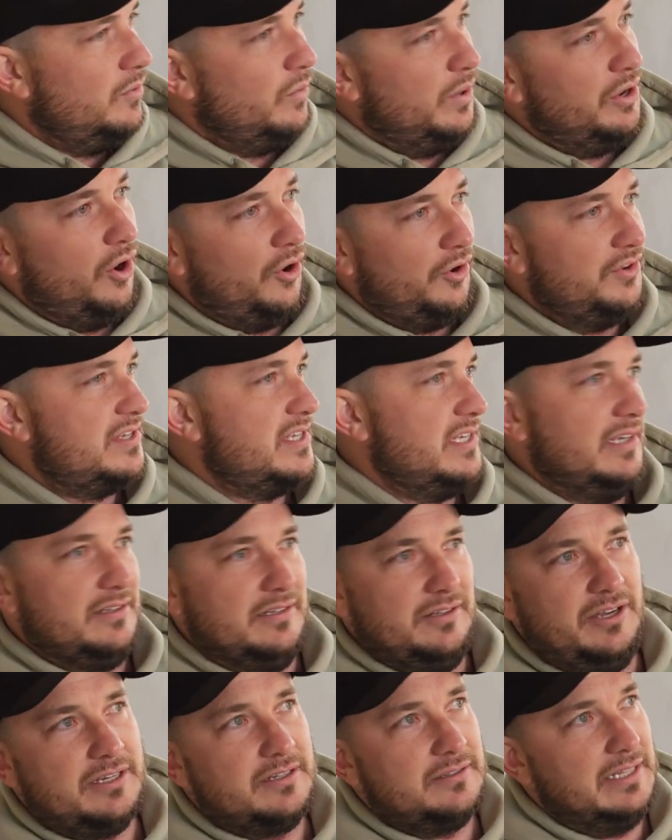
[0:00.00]
noticing
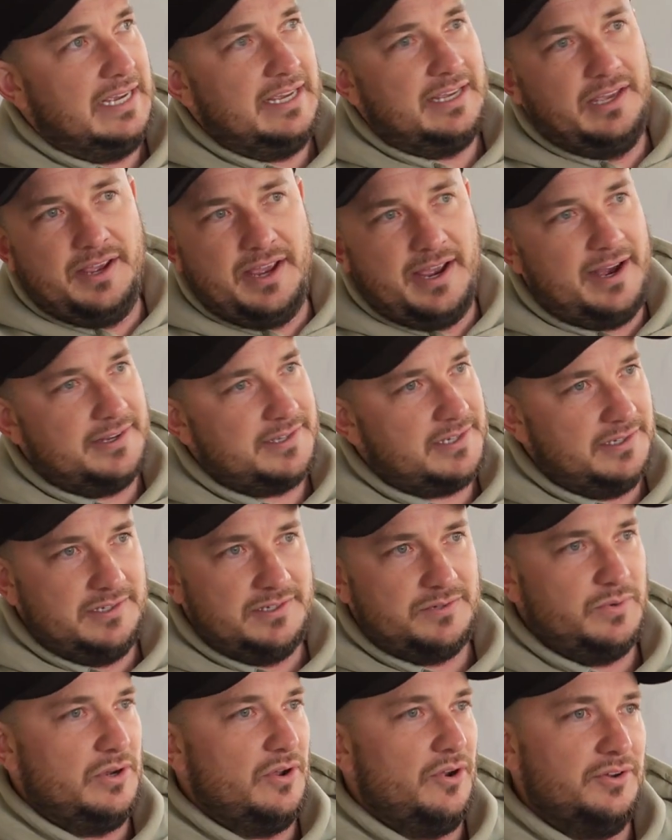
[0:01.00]
like leaky houses.
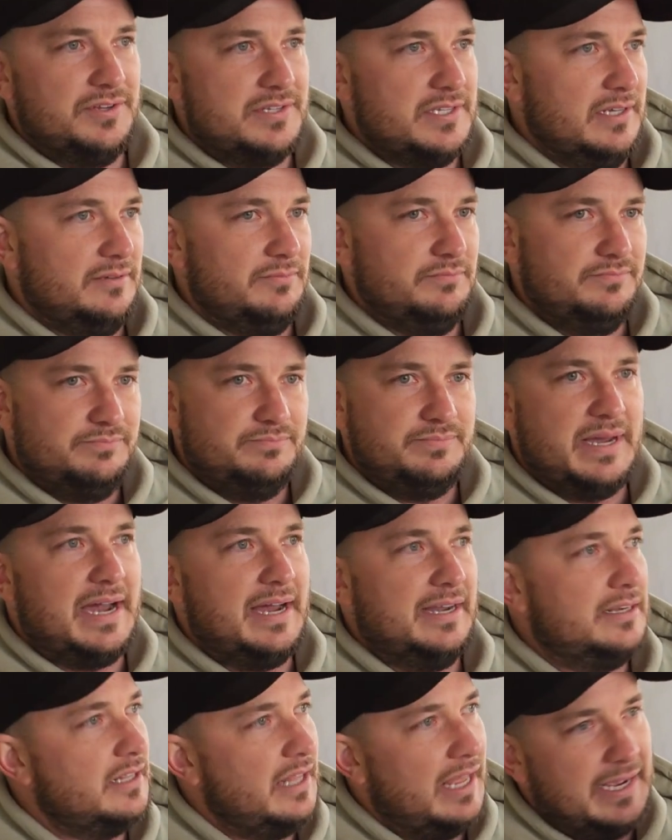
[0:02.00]
We're noticing
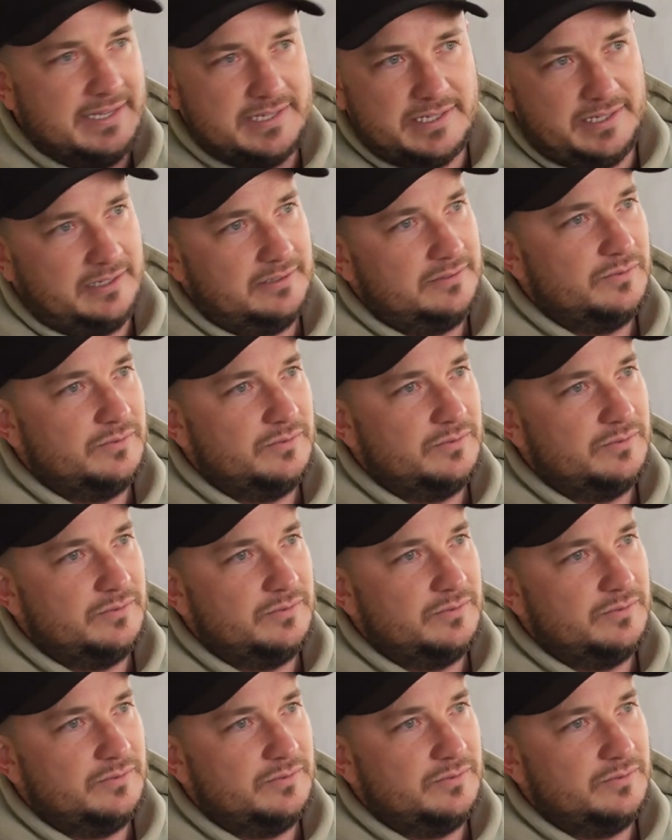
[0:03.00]
bad glazing.